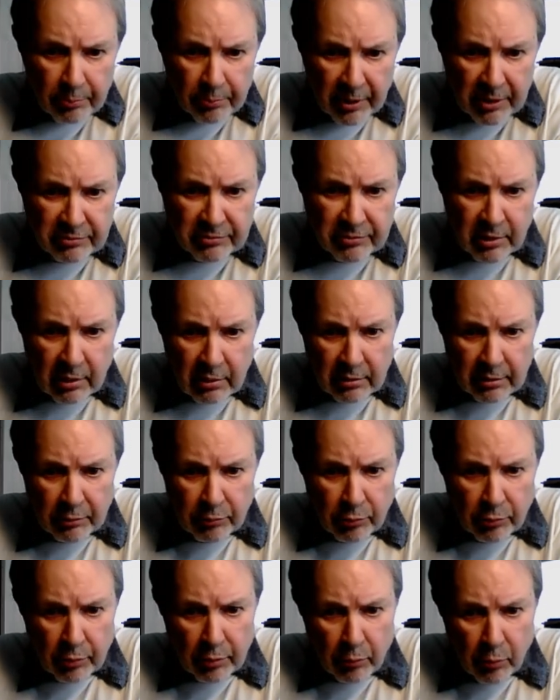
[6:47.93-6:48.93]
Basically
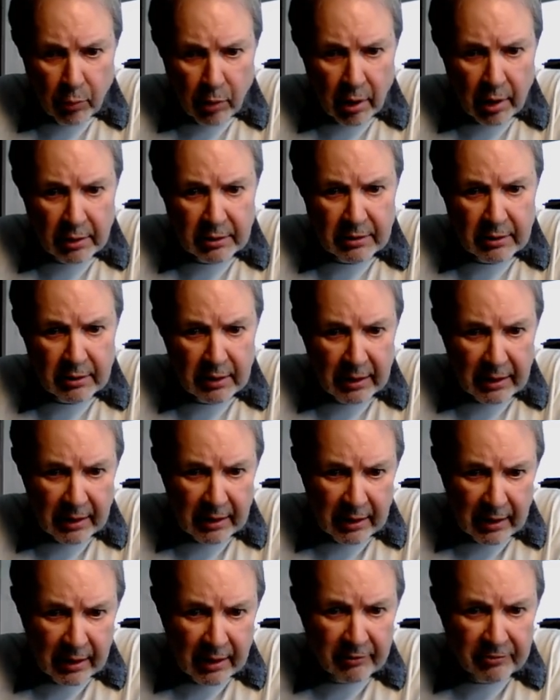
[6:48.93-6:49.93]
we want
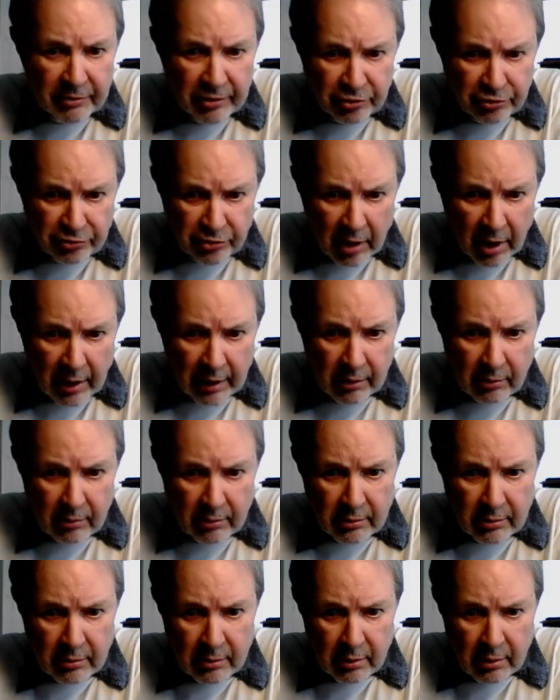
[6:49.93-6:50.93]
every
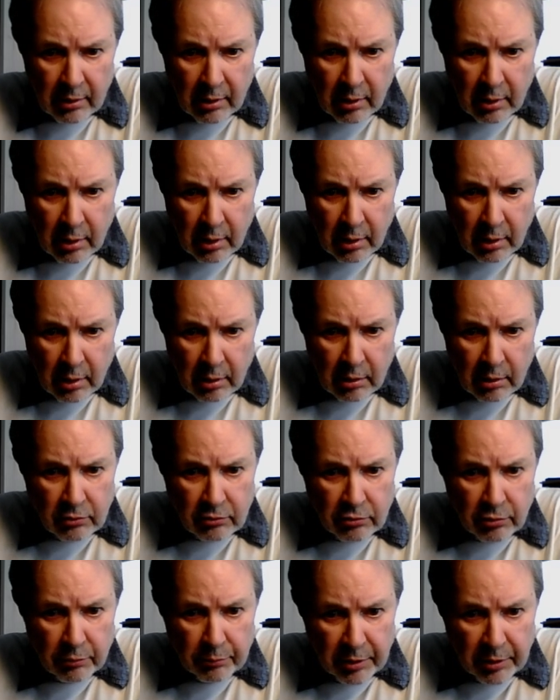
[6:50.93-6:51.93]
child
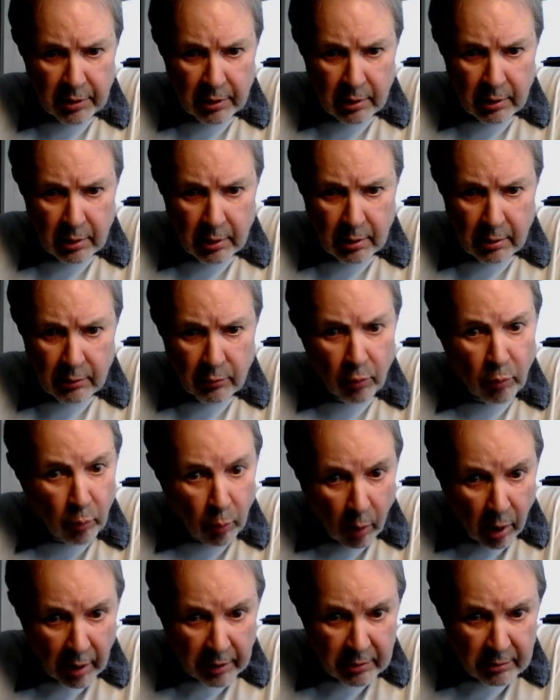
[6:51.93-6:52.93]
to be
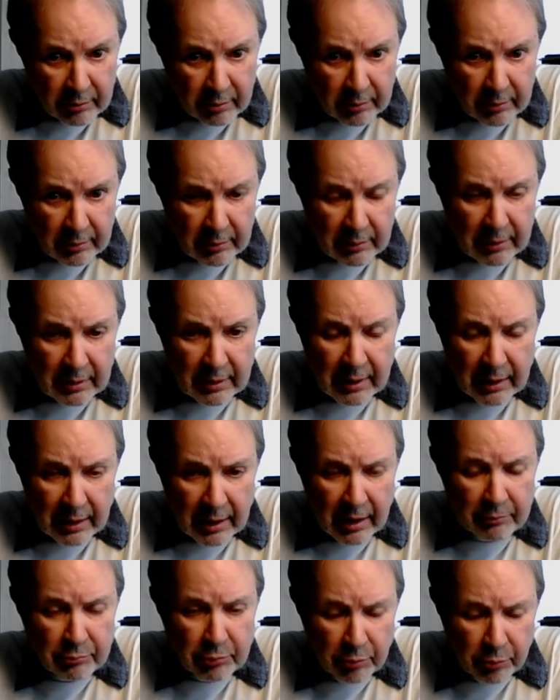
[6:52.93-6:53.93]
wanted,
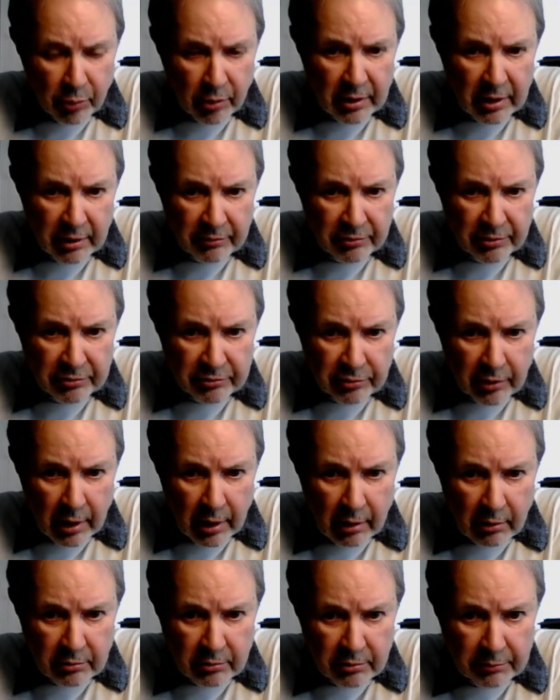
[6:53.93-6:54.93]
and we want every
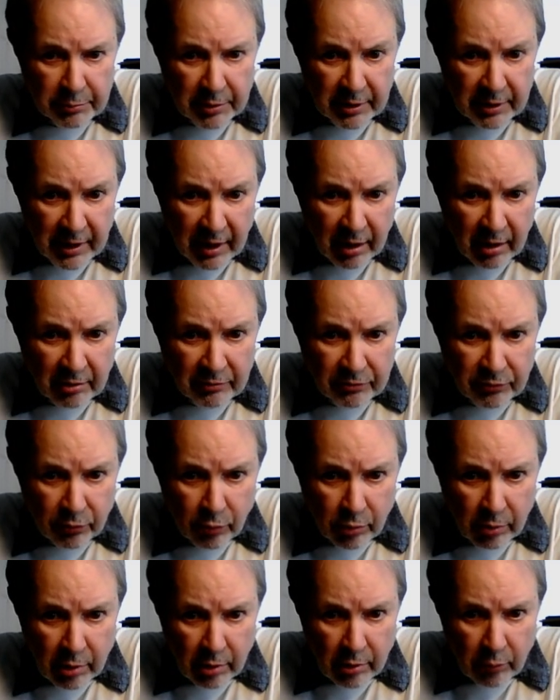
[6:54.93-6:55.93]
child to be cared
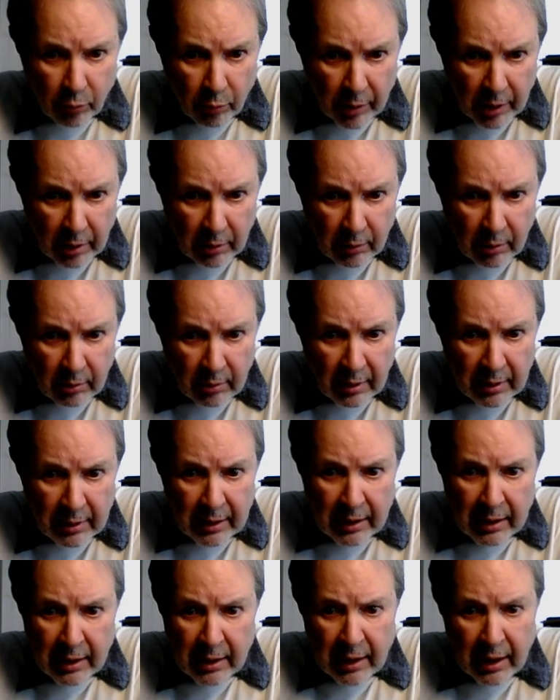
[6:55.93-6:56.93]
for well,
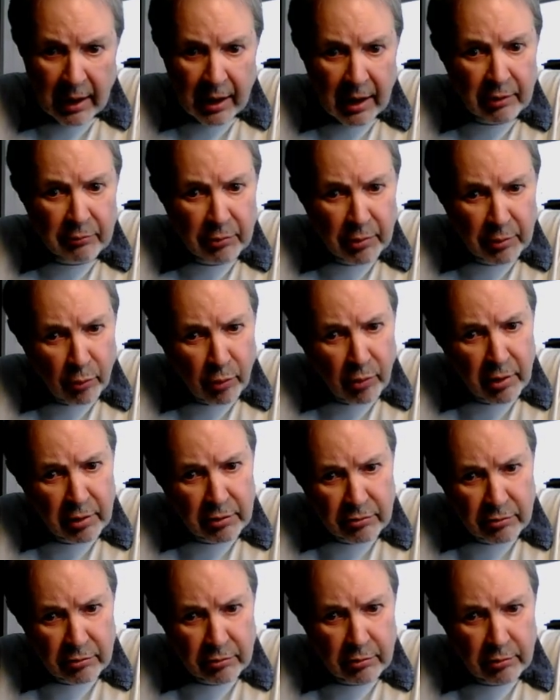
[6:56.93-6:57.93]
and we
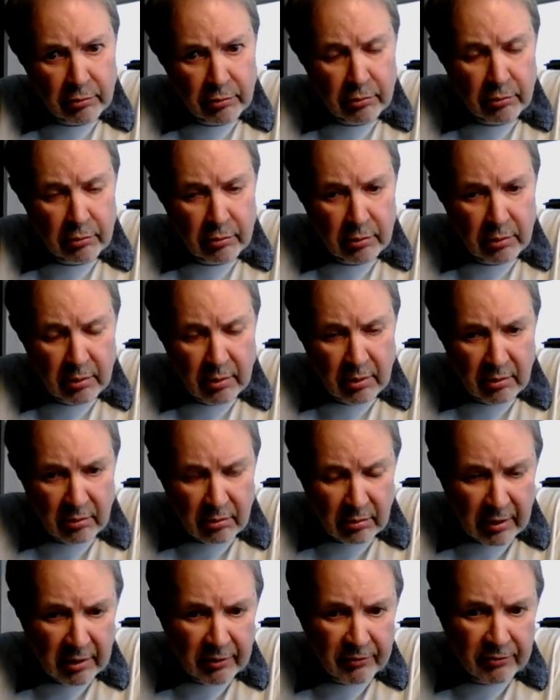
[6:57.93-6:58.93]
want to
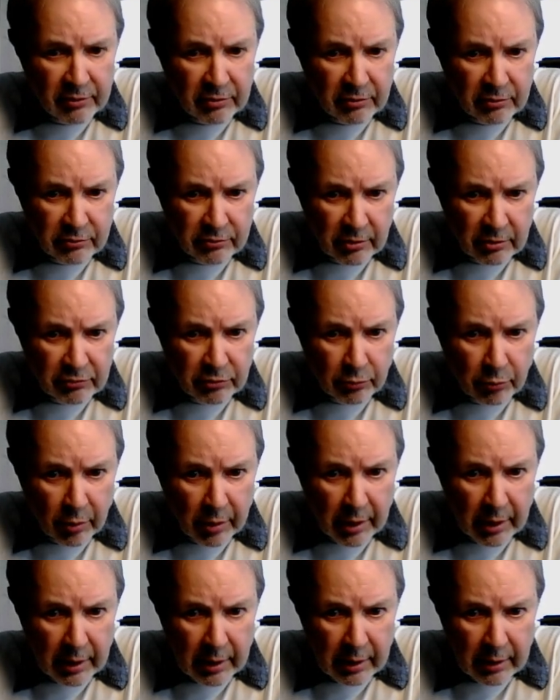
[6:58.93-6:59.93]
live in such a
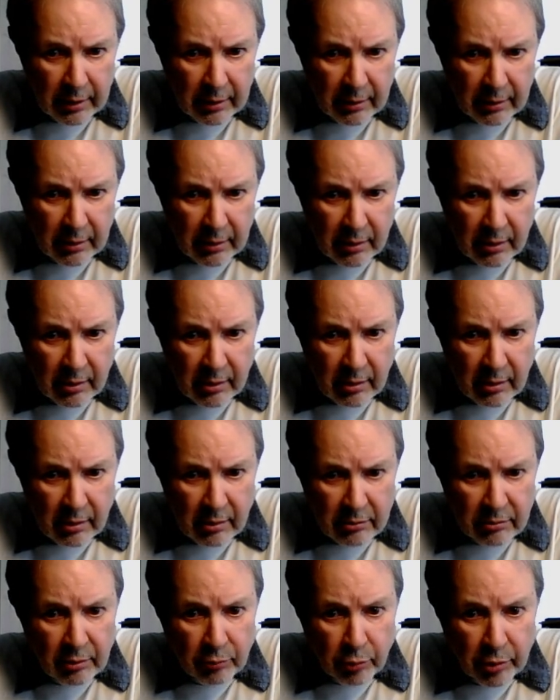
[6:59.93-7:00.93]
way
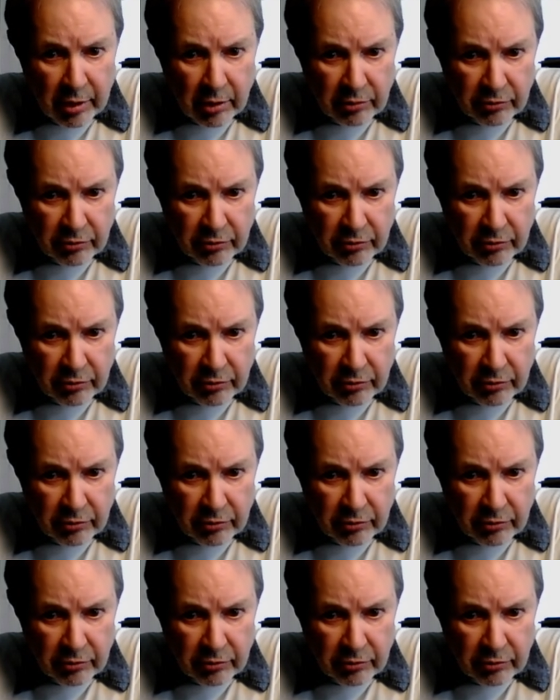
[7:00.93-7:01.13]
that we